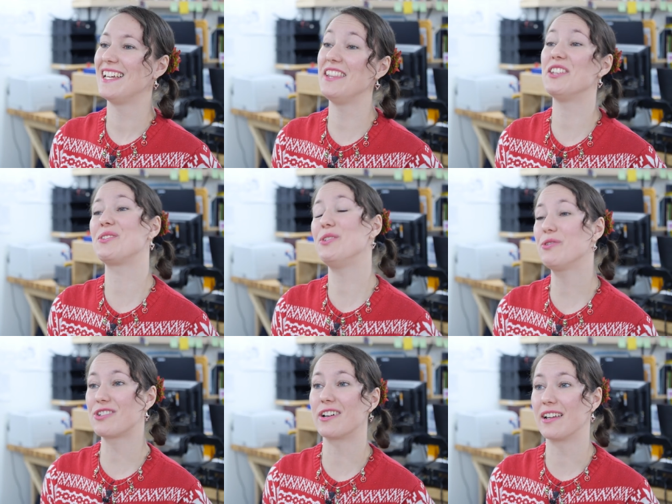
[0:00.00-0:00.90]
In this
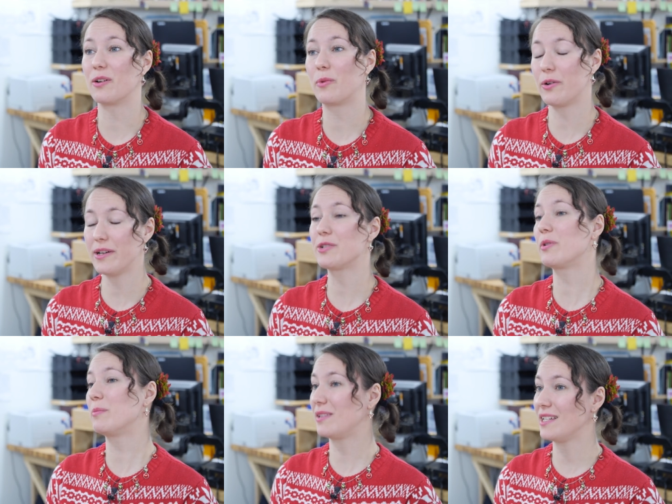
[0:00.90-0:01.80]
new circuit, we're going
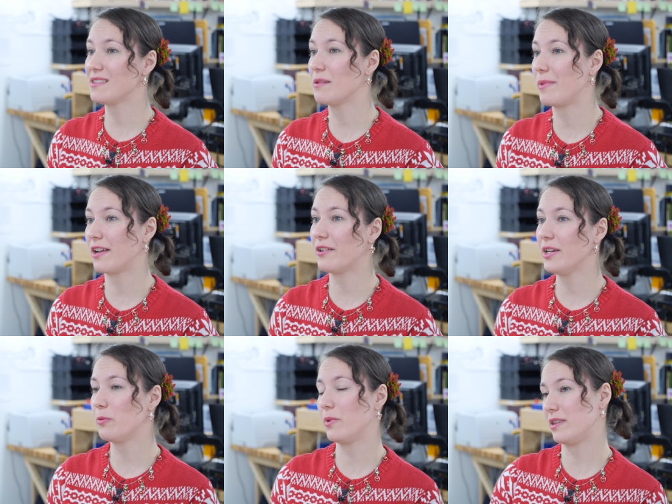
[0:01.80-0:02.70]
to replace the
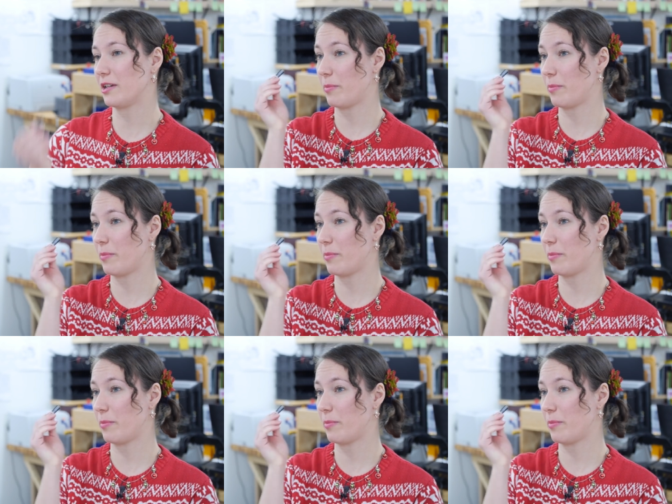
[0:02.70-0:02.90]
battery with the